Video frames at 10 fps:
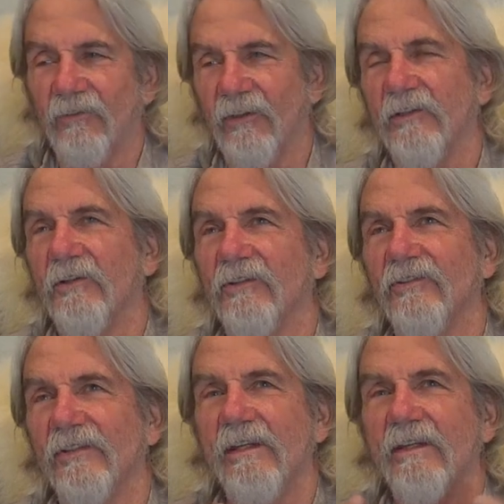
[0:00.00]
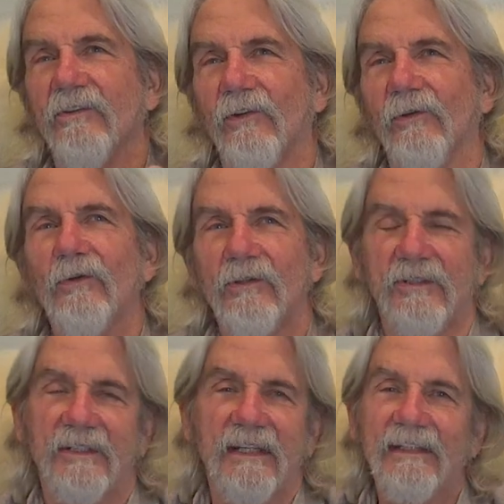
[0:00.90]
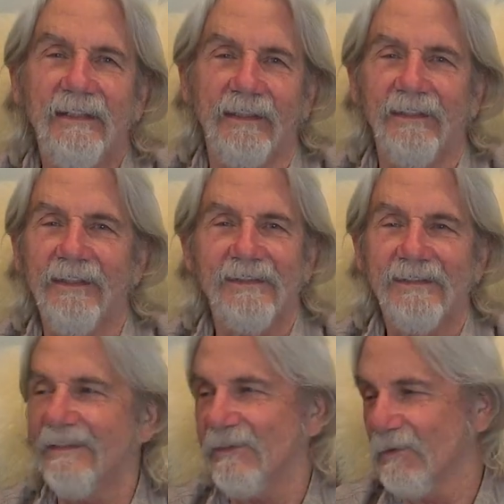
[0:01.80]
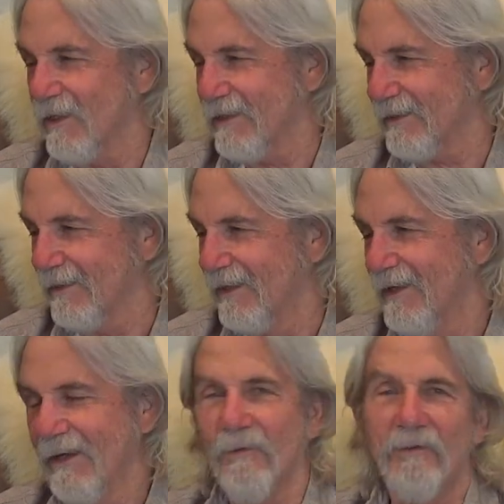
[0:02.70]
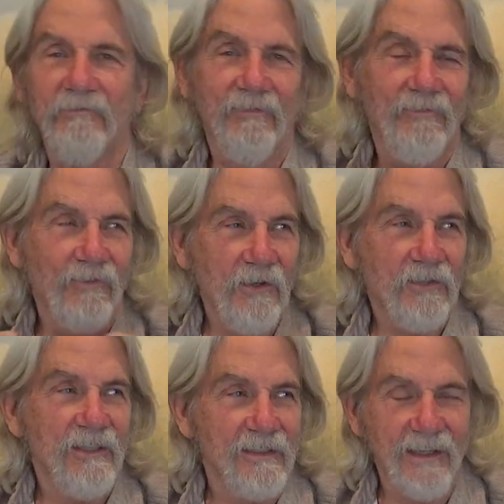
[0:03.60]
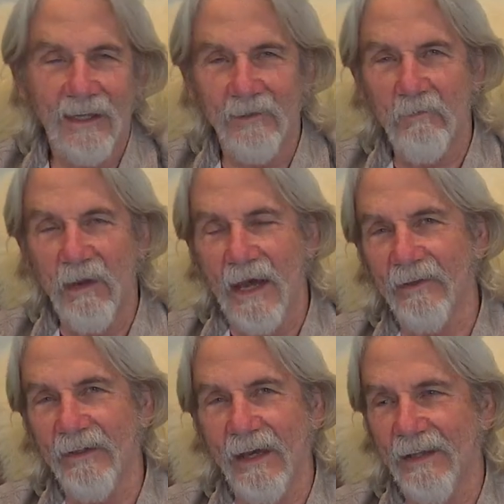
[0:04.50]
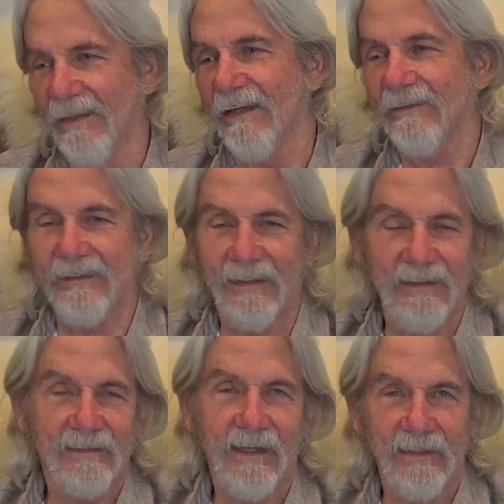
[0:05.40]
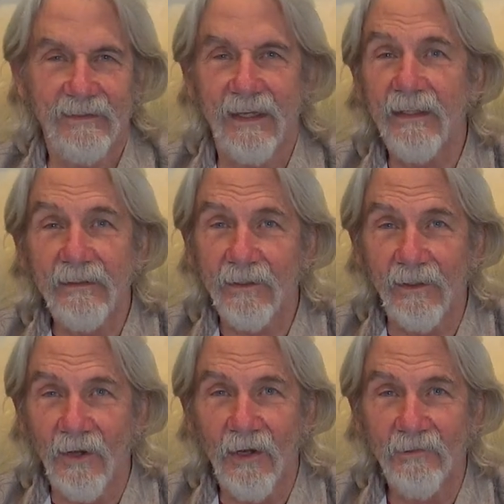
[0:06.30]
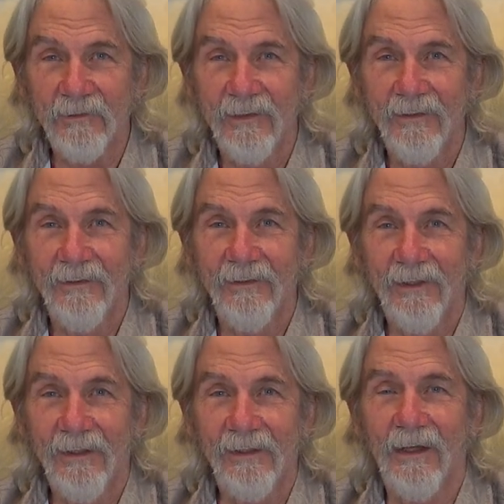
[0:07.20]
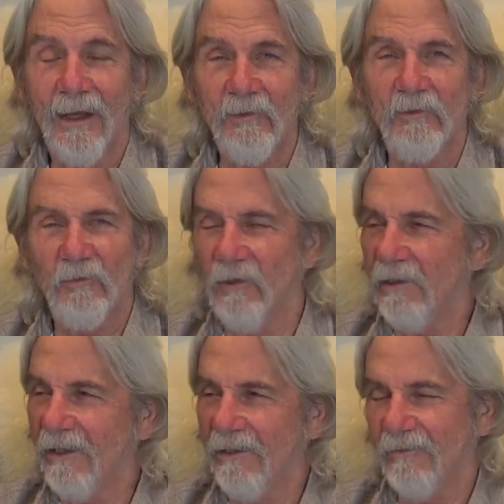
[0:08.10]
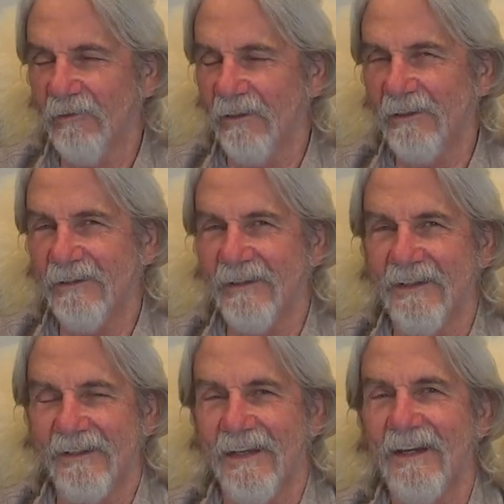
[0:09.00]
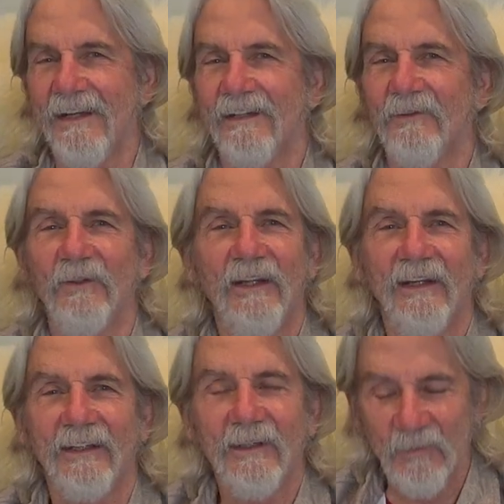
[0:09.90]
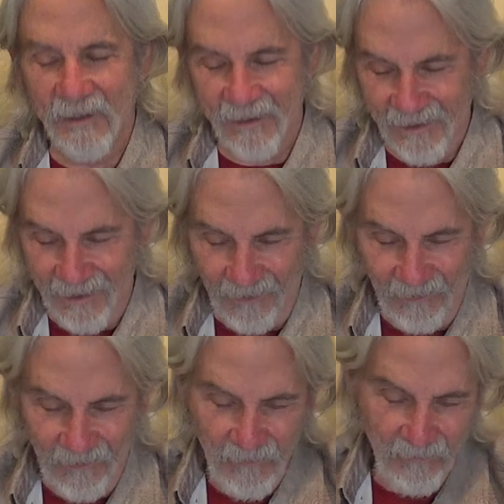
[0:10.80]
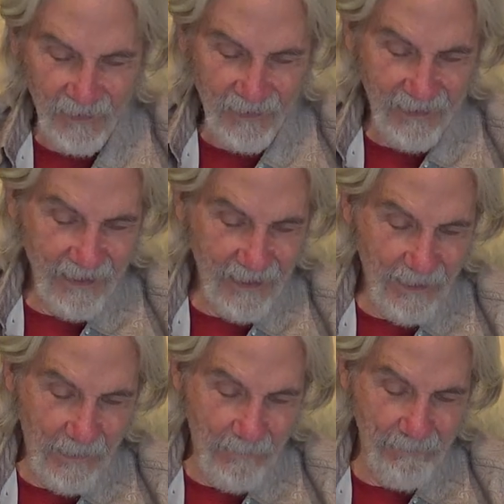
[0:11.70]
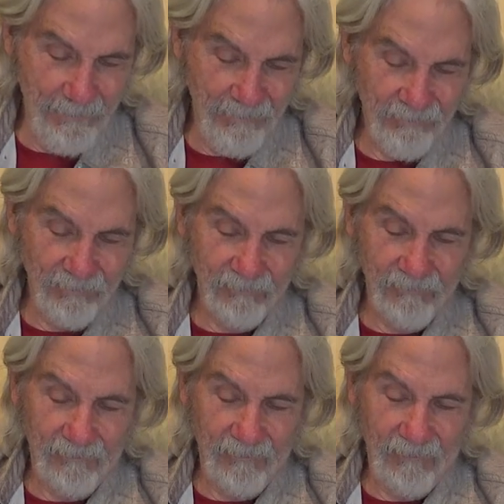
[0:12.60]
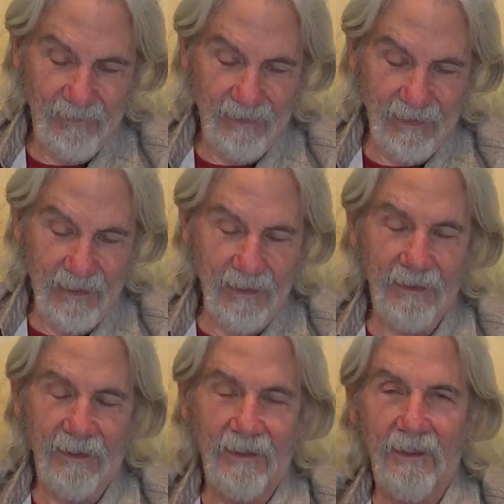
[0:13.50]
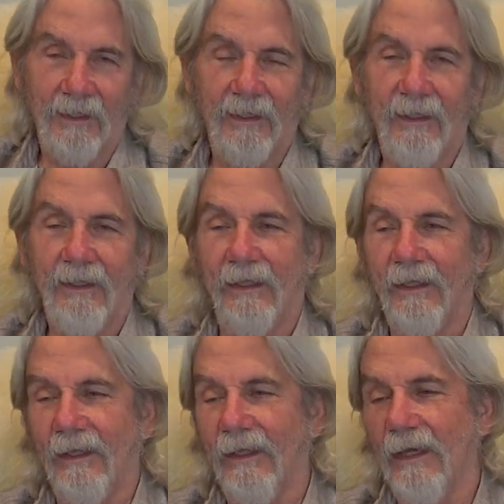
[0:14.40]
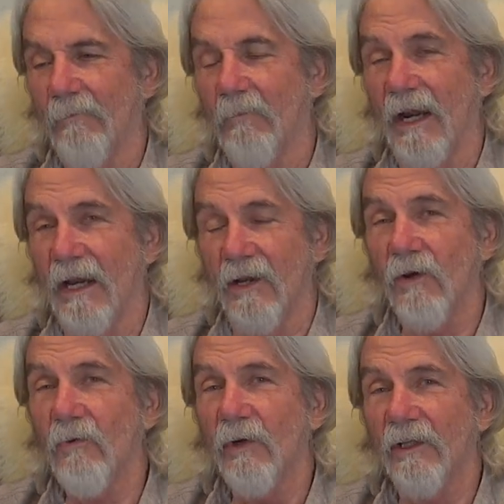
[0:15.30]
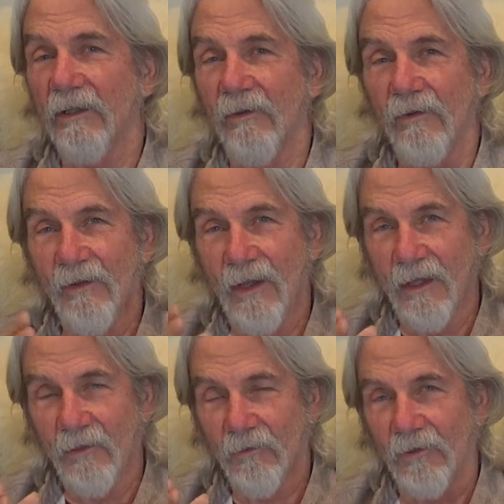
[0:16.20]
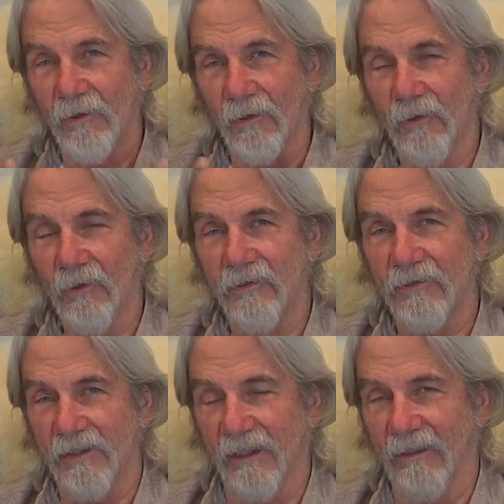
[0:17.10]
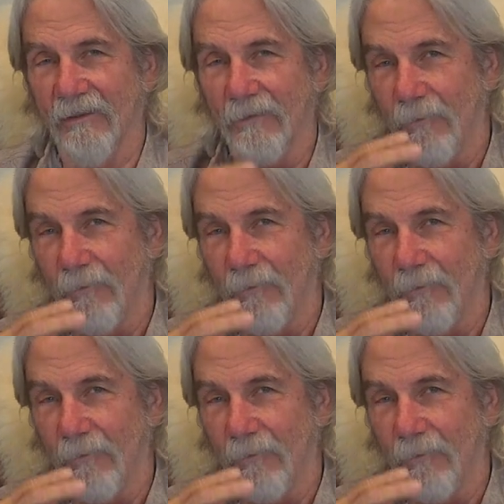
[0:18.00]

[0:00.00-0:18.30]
So you can see that the Lord's dealing in this situation. I mean, first he's got him bowed down. Next thing he's got his head cut off. Uh, I mean, what are these Philistines thinking when they come in there? Um, and uh, but I know what I know what the Lord's thinking.